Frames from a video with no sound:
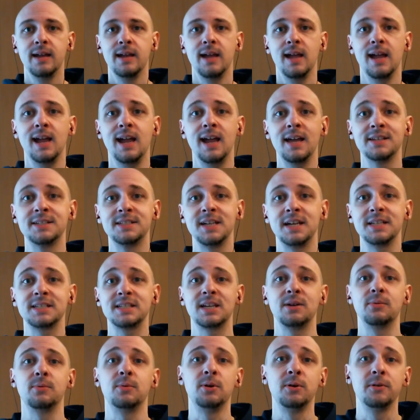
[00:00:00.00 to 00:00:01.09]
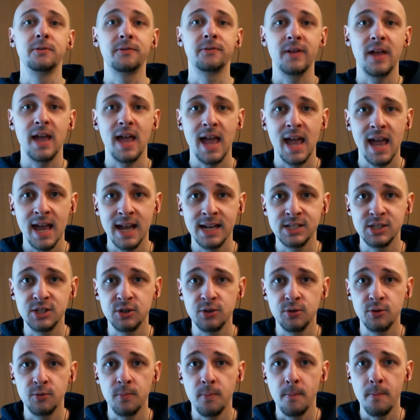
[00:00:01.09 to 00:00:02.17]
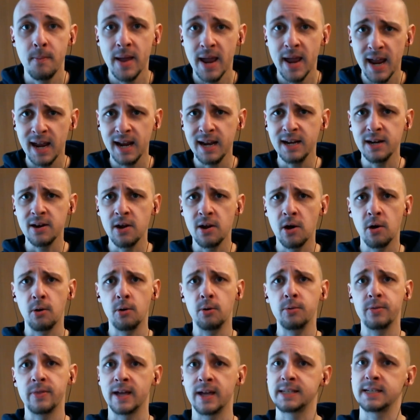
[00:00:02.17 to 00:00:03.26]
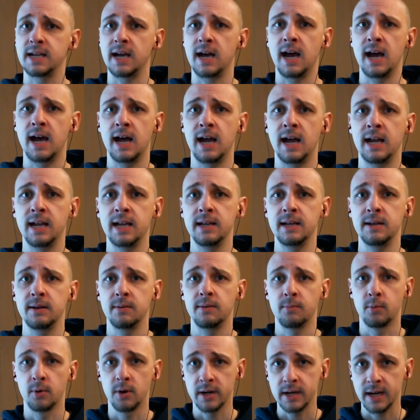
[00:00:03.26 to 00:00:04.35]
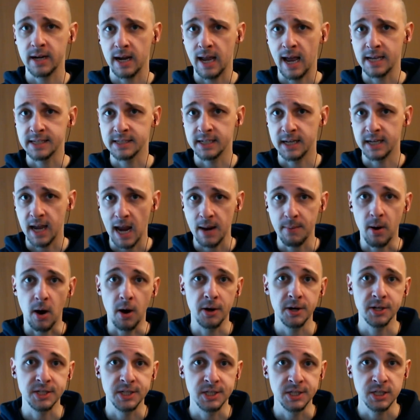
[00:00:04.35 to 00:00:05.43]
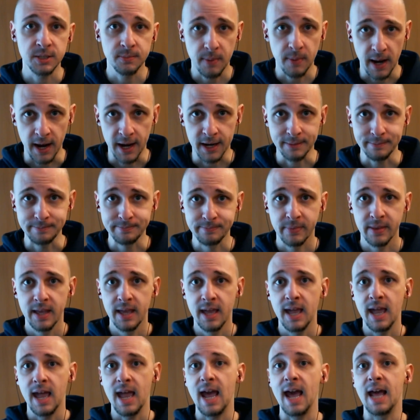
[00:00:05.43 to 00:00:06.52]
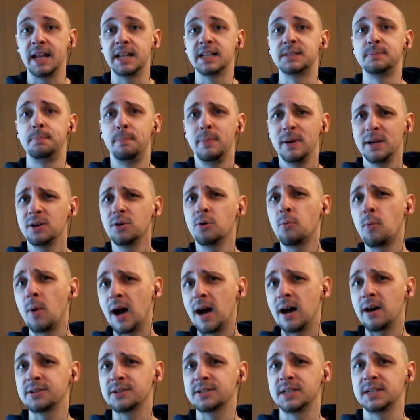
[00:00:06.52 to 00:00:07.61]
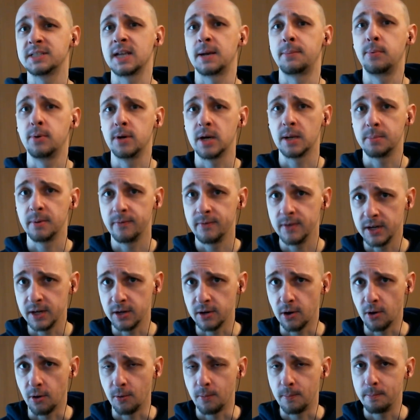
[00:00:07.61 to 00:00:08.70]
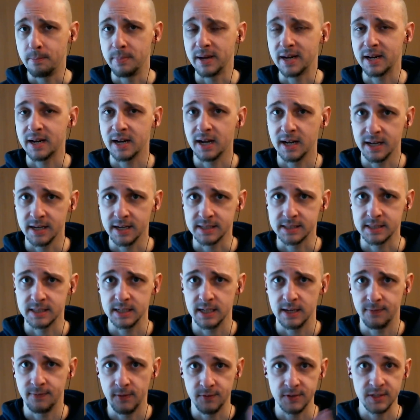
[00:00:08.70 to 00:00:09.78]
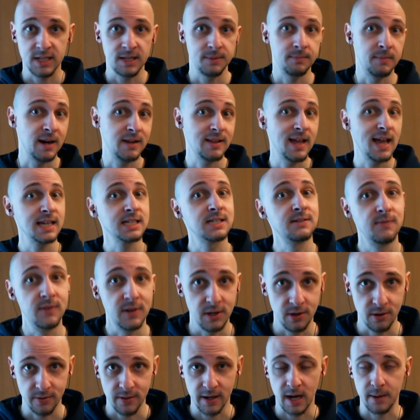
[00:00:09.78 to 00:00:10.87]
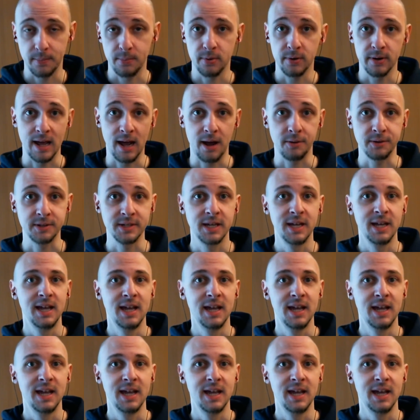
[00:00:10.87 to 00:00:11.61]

Hey, it's Yasuki Wolf, and you may know that I work as a game artist in Japan, and it's been a while since I put up a video because if you've seen my last video that I put out,